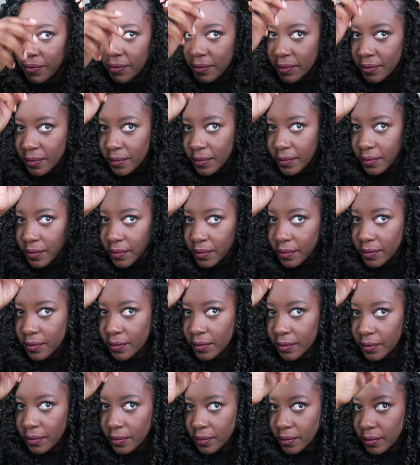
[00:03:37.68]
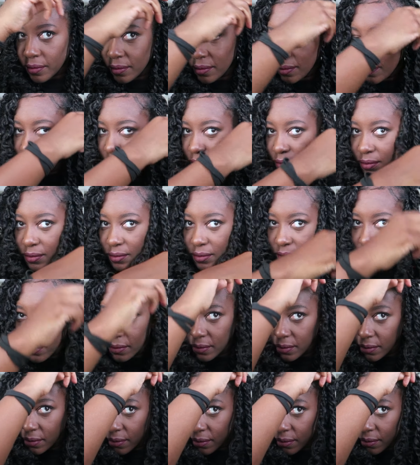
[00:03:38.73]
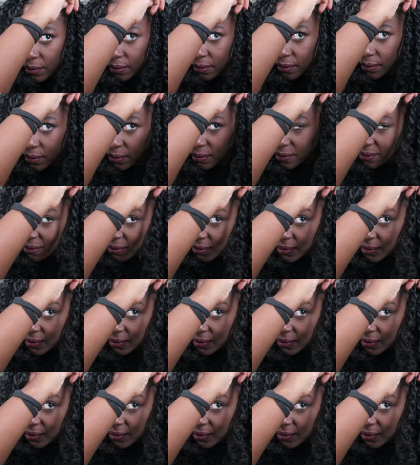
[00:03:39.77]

(no one is talking)